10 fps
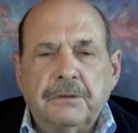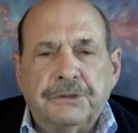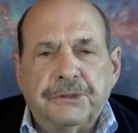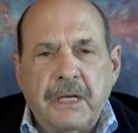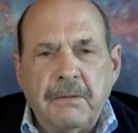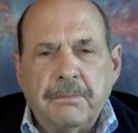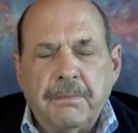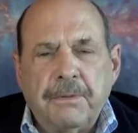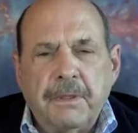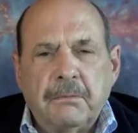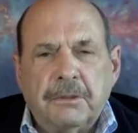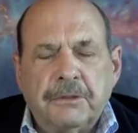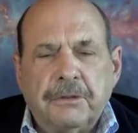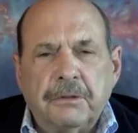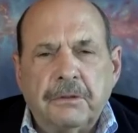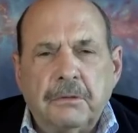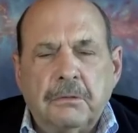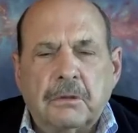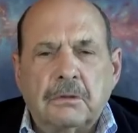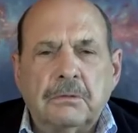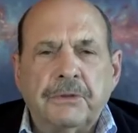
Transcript: shape the emergent new world,